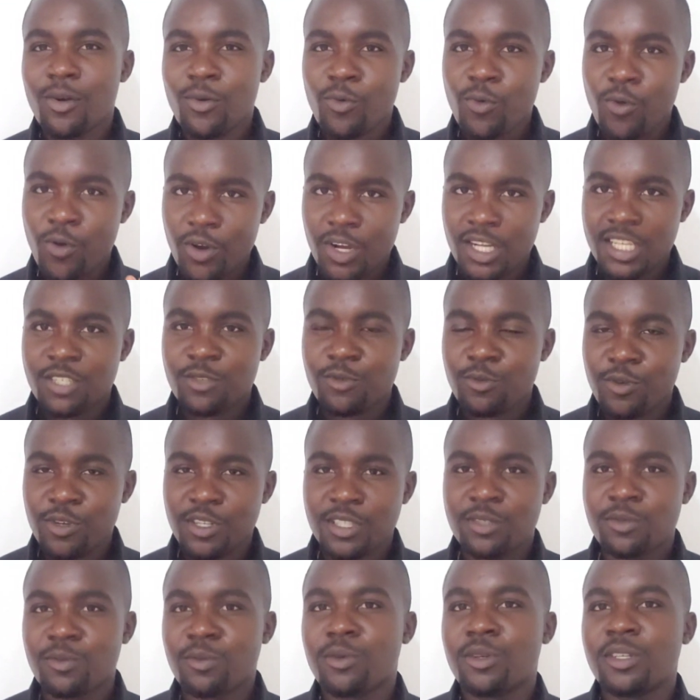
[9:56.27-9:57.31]
Watch.
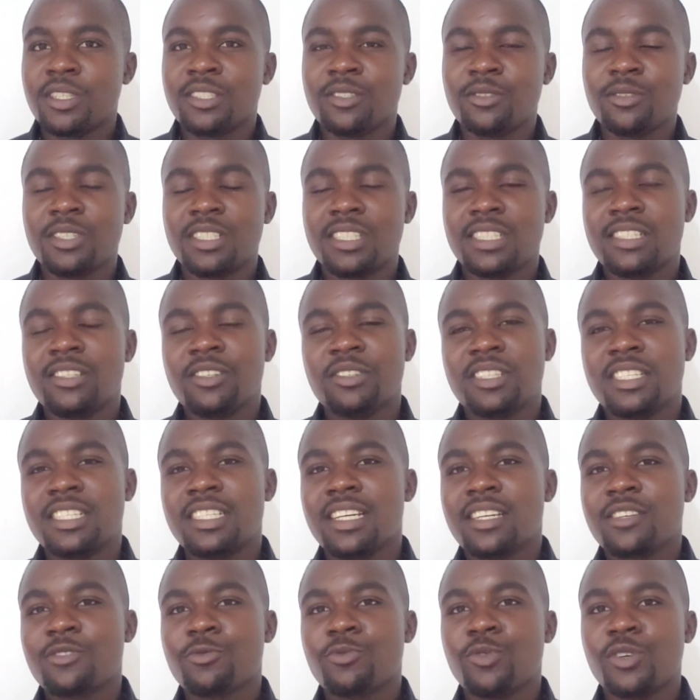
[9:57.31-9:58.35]
Not
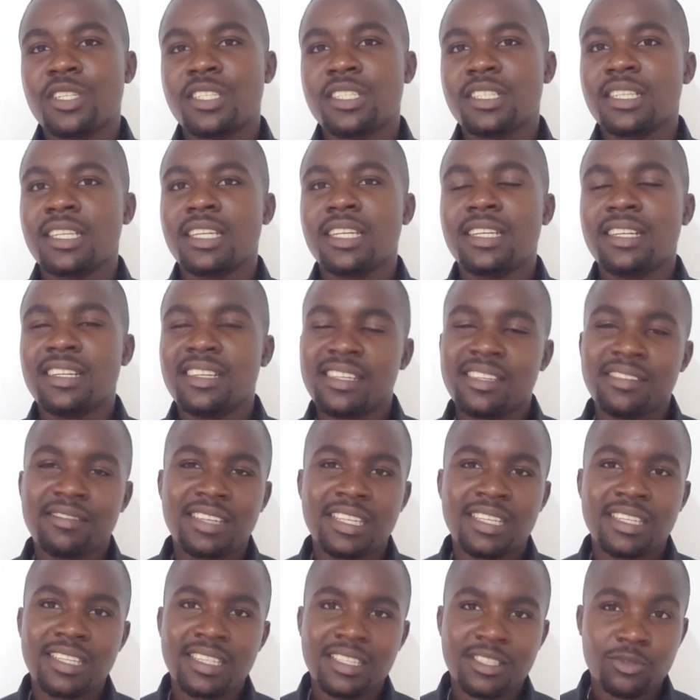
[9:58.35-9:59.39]
just watching
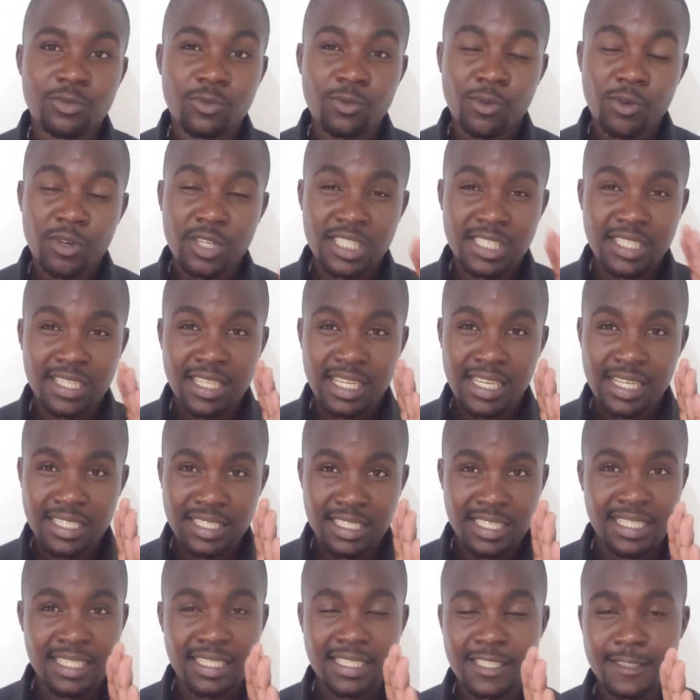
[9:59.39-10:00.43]
irrelevant things. Watch
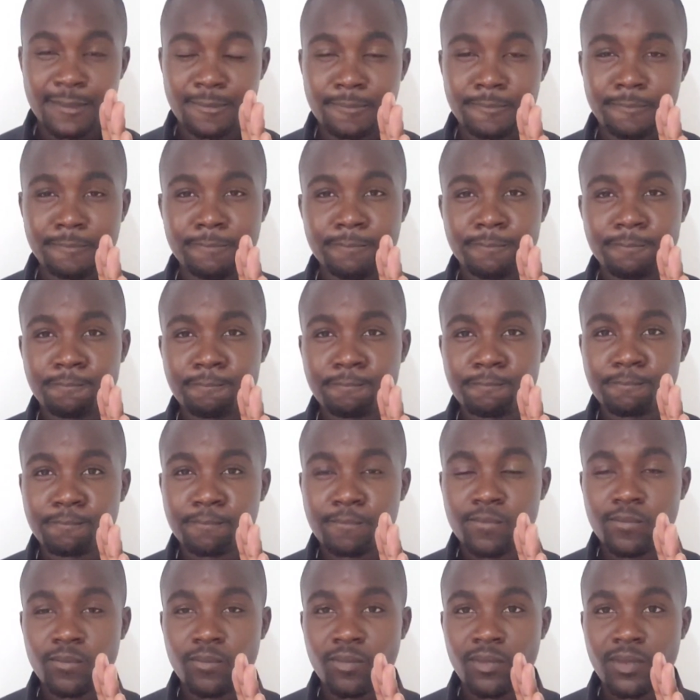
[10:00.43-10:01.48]
things that
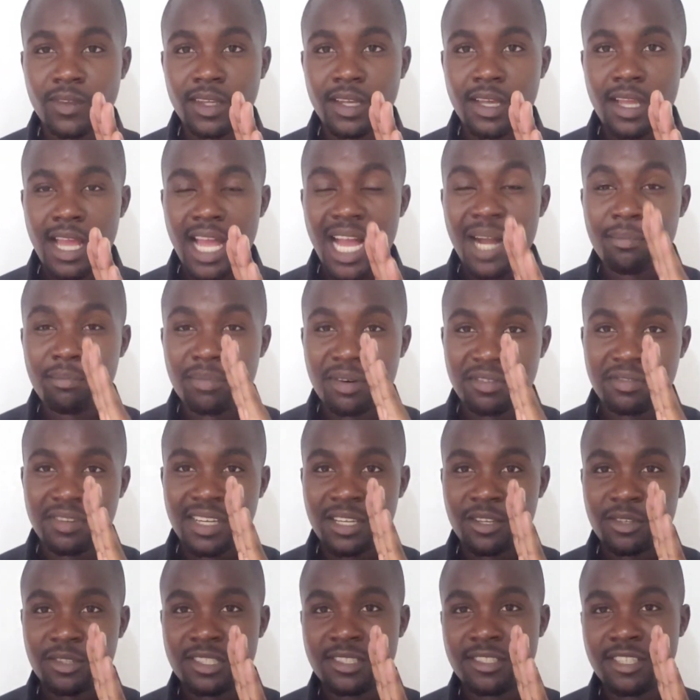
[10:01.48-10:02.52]
amplify your